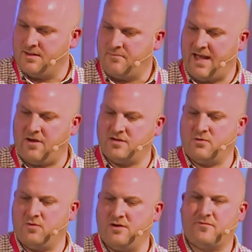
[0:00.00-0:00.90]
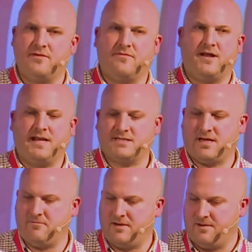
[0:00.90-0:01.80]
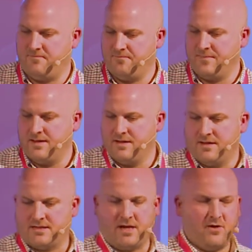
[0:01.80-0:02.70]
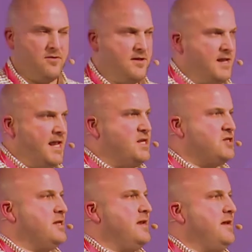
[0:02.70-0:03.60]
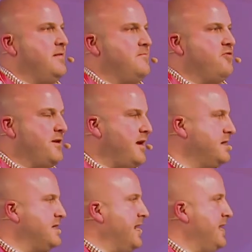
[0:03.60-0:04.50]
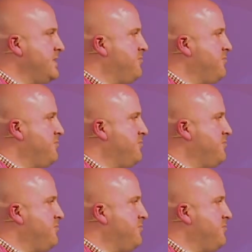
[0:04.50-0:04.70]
But how does it work for the finance company? So each product and each